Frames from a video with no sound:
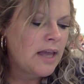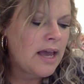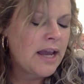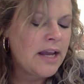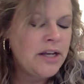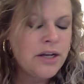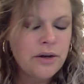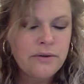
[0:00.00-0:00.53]

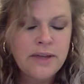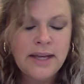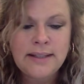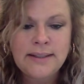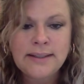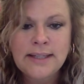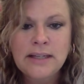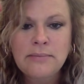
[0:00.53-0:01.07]
I know that
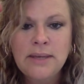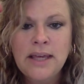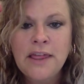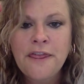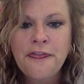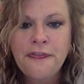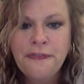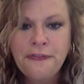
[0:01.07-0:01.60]
it's going to be
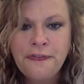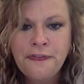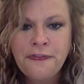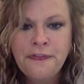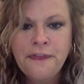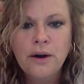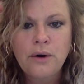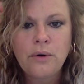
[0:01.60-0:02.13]

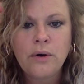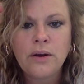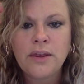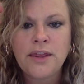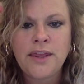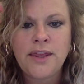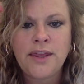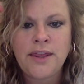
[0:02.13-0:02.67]
th or
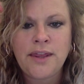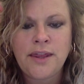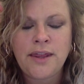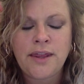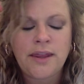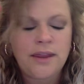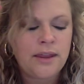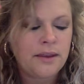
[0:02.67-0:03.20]
th.